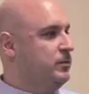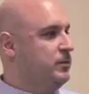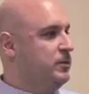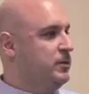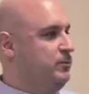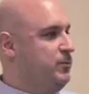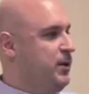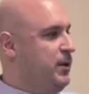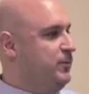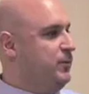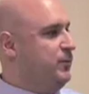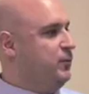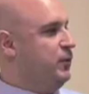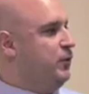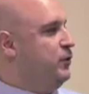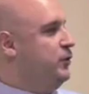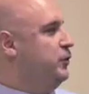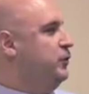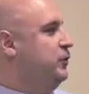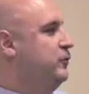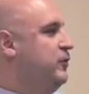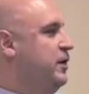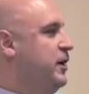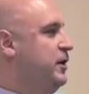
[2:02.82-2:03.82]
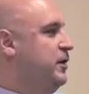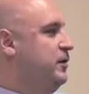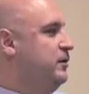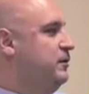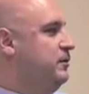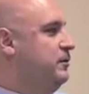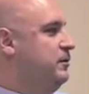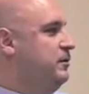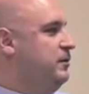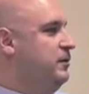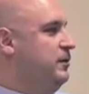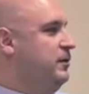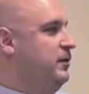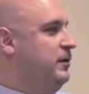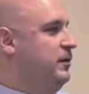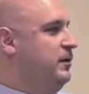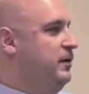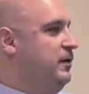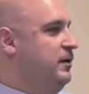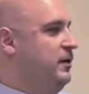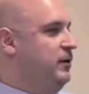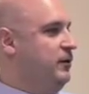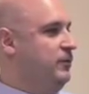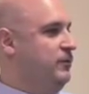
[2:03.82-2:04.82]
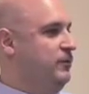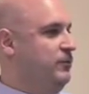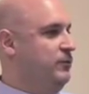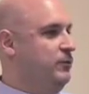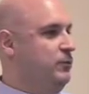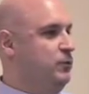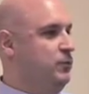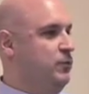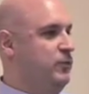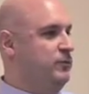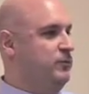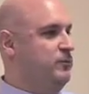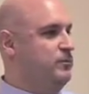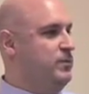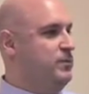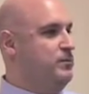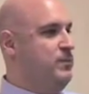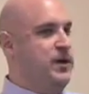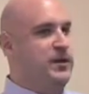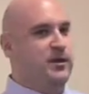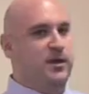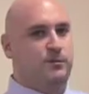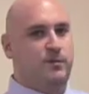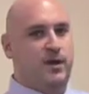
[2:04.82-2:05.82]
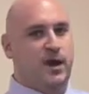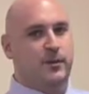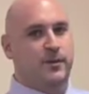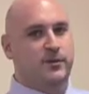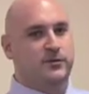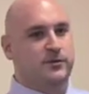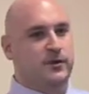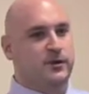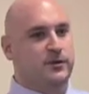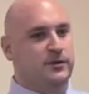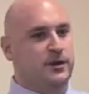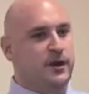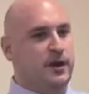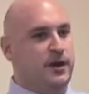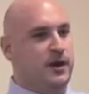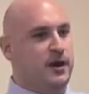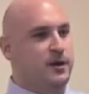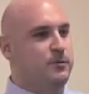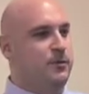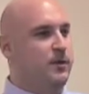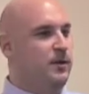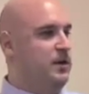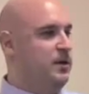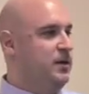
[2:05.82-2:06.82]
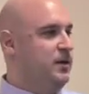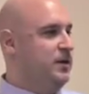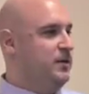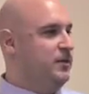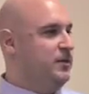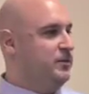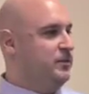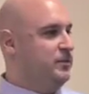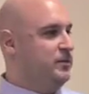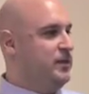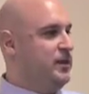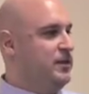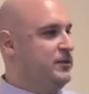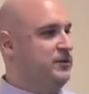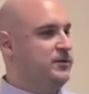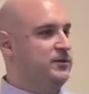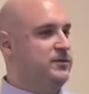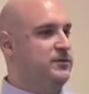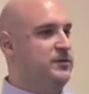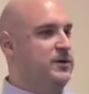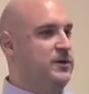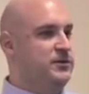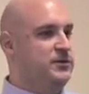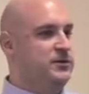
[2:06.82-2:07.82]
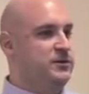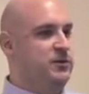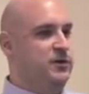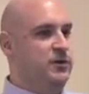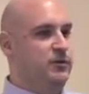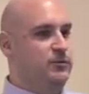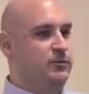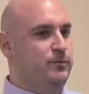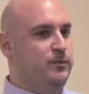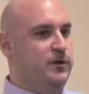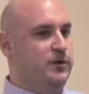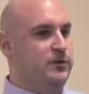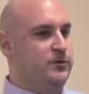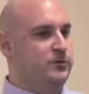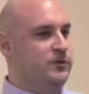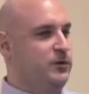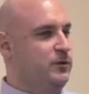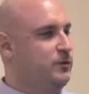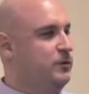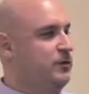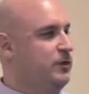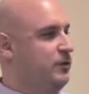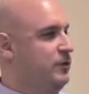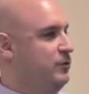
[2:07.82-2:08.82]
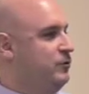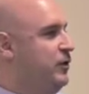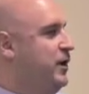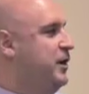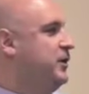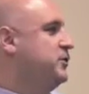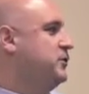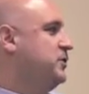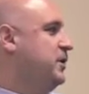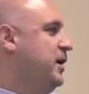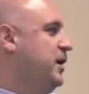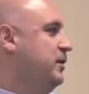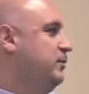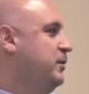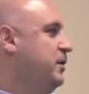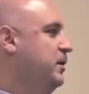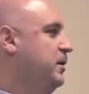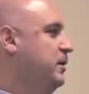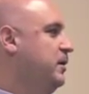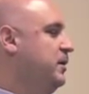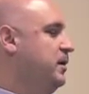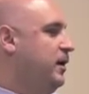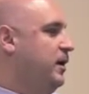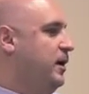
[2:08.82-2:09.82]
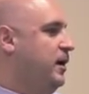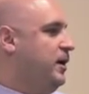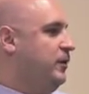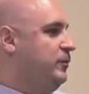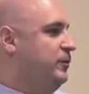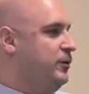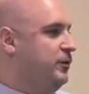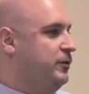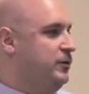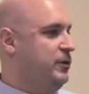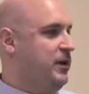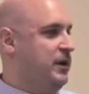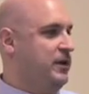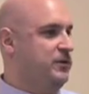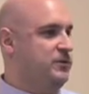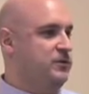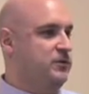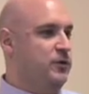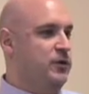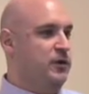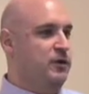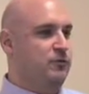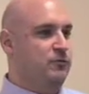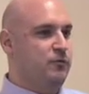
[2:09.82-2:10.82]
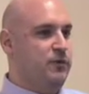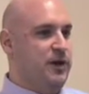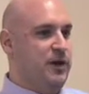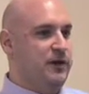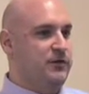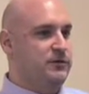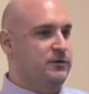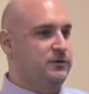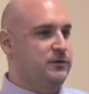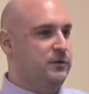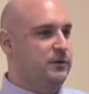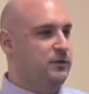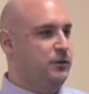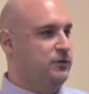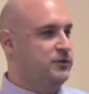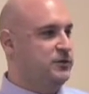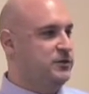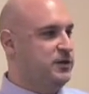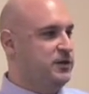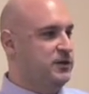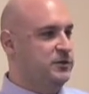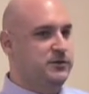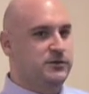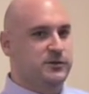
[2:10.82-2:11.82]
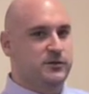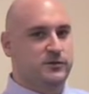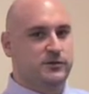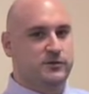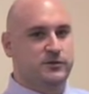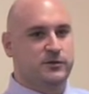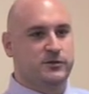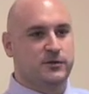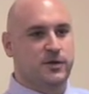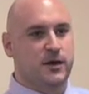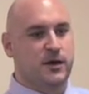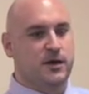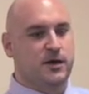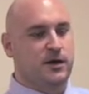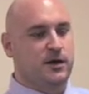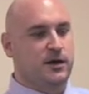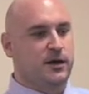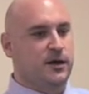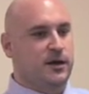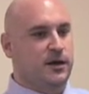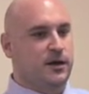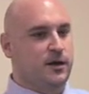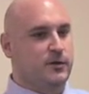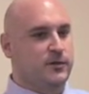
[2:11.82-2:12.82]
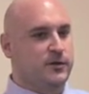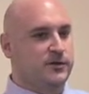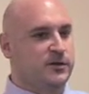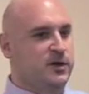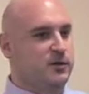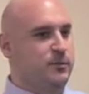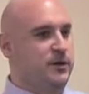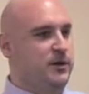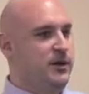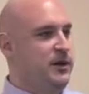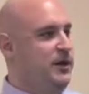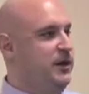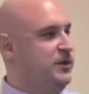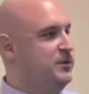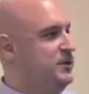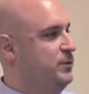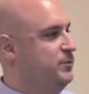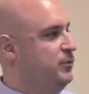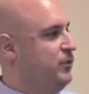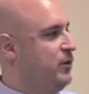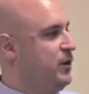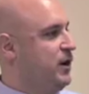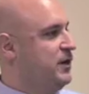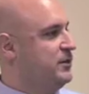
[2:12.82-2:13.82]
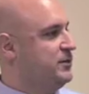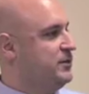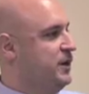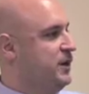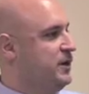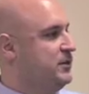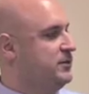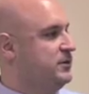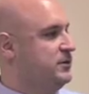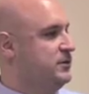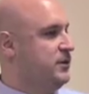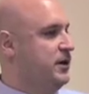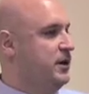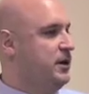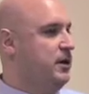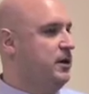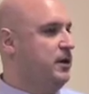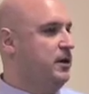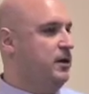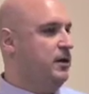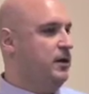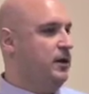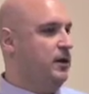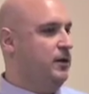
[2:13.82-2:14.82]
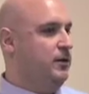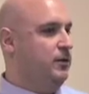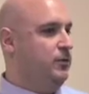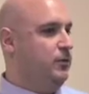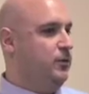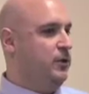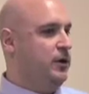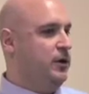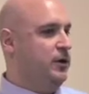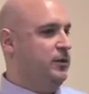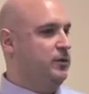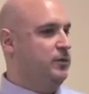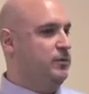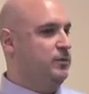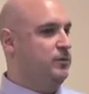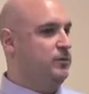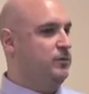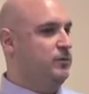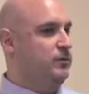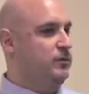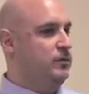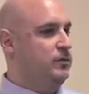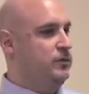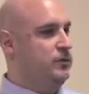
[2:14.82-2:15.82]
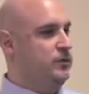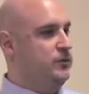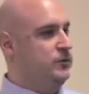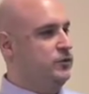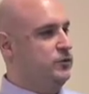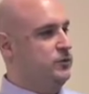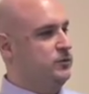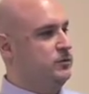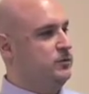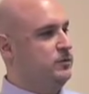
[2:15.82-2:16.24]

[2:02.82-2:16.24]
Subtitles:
the people with good credit and who have made their payments on time, they're still in great shape. They can still get rates in the low 6s. It's going to be an easy process. Where the